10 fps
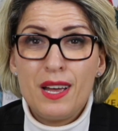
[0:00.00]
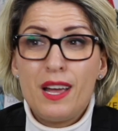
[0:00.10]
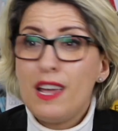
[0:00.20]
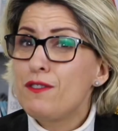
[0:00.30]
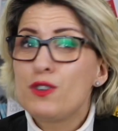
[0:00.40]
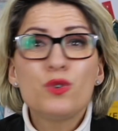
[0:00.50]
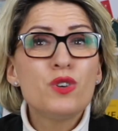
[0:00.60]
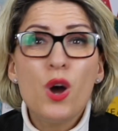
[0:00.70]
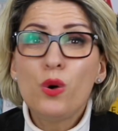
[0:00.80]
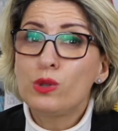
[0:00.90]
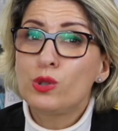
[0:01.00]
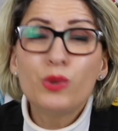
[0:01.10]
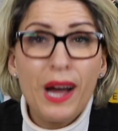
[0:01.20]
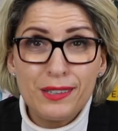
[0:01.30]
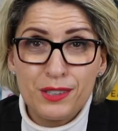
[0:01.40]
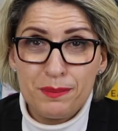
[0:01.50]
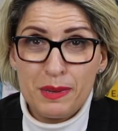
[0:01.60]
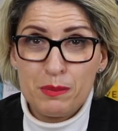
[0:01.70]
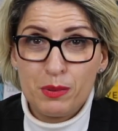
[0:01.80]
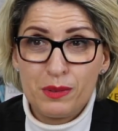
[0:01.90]
If you know 200
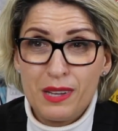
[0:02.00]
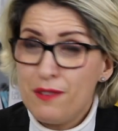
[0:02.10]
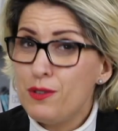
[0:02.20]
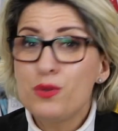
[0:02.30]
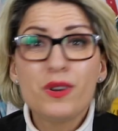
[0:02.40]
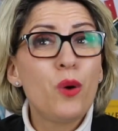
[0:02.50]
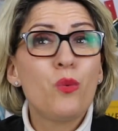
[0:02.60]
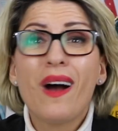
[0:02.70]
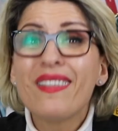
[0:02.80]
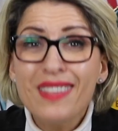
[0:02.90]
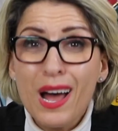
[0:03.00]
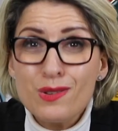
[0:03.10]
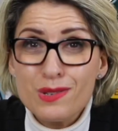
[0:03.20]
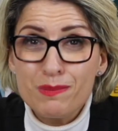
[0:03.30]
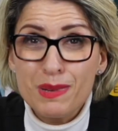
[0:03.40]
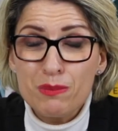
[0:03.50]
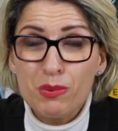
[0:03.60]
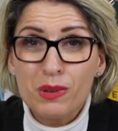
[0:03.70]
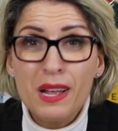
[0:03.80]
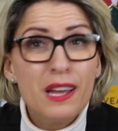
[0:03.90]
people, if you know 1,000
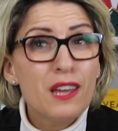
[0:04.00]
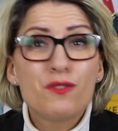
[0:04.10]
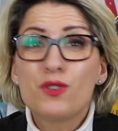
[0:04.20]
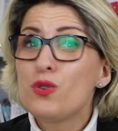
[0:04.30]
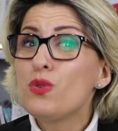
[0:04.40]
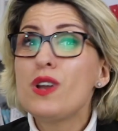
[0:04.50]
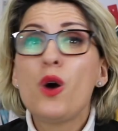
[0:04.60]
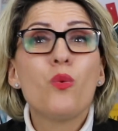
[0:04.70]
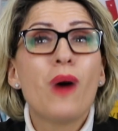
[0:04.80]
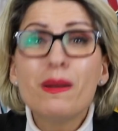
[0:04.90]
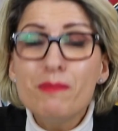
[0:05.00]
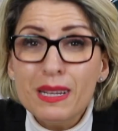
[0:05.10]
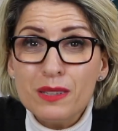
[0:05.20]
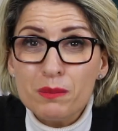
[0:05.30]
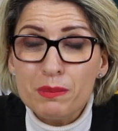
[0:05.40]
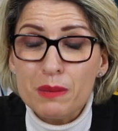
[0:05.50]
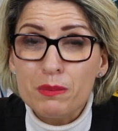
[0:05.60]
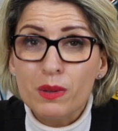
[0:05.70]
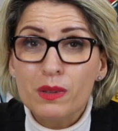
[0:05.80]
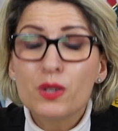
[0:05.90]
people, if you know 1 million
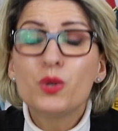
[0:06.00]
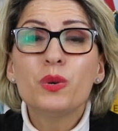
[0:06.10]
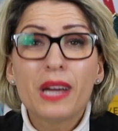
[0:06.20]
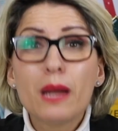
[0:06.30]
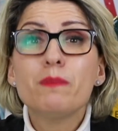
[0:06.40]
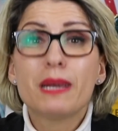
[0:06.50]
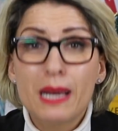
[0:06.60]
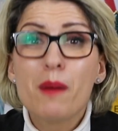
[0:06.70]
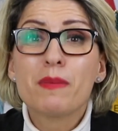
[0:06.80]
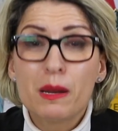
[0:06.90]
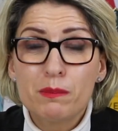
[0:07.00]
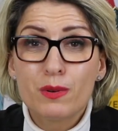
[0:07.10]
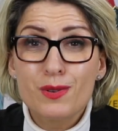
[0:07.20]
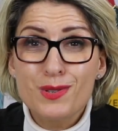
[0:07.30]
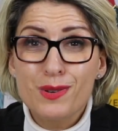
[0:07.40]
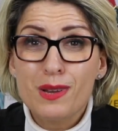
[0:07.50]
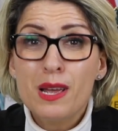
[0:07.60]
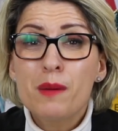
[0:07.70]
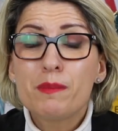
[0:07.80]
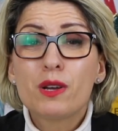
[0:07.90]
people, you can become that person.
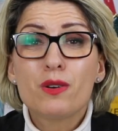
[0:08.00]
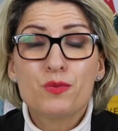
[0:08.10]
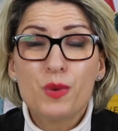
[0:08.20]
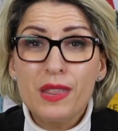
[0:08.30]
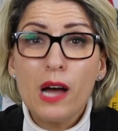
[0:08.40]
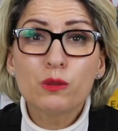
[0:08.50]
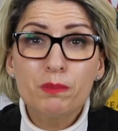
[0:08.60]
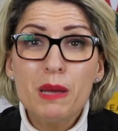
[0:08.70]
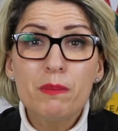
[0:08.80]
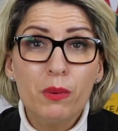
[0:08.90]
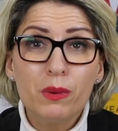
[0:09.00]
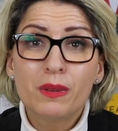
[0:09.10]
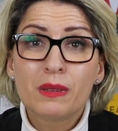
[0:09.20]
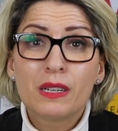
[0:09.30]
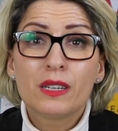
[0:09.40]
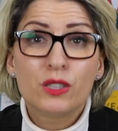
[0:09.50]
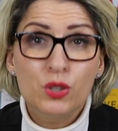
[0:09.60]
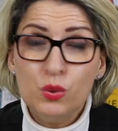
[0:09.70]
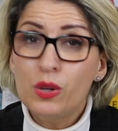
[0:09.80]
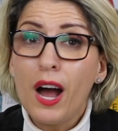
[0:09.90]
Because without people,
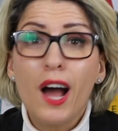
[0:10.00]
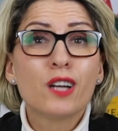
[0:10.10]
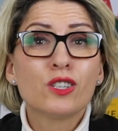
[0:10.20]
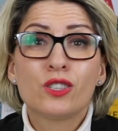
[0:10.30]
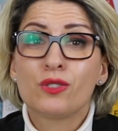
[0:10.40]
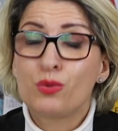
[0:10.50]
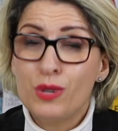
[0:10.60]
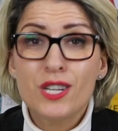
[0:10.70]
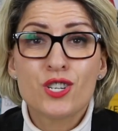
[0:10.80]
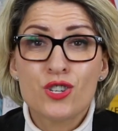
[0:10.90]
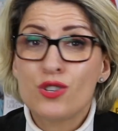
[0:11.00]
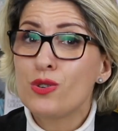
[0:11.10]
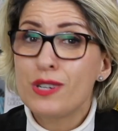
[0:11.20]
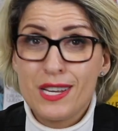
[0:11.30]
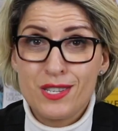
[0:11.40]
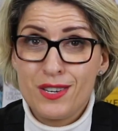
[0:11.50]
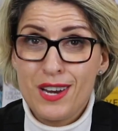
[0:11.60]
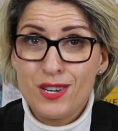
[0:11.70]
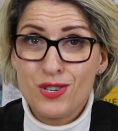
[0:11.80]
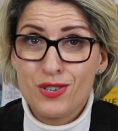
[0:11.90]
you can't reach your
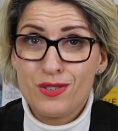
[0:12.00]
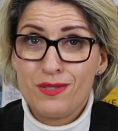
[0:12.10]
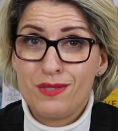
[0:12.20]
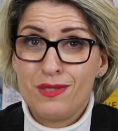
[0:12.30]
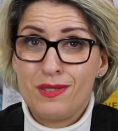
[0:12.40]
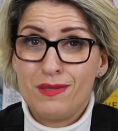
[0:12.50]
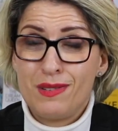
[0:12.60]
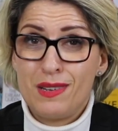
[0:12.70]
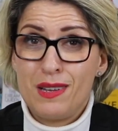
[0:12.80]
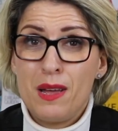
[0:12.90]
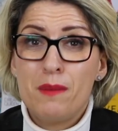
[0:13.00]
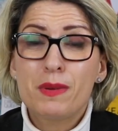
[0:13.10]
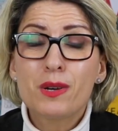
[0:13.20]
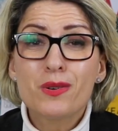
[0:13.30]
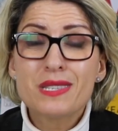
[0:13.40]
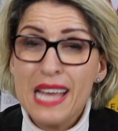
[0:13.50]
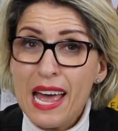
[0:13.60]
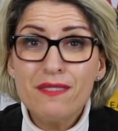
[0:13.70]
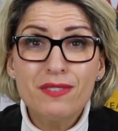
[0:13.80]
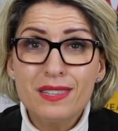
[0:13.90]
destination. Because
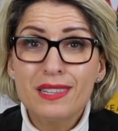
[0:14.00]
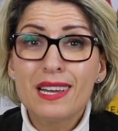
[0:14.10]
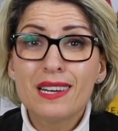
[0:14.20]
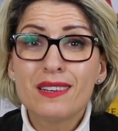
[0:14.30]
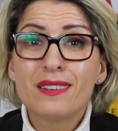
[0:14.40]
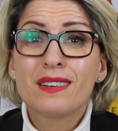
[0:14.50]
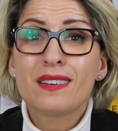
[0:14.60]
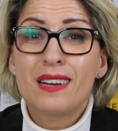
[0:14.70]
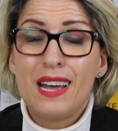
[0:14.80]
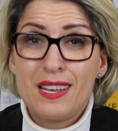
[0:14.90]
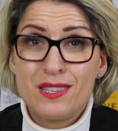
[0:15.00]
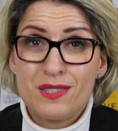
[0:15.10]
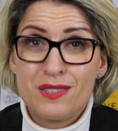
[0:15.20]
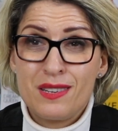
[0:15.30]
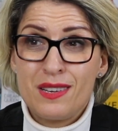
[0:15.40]
everything, as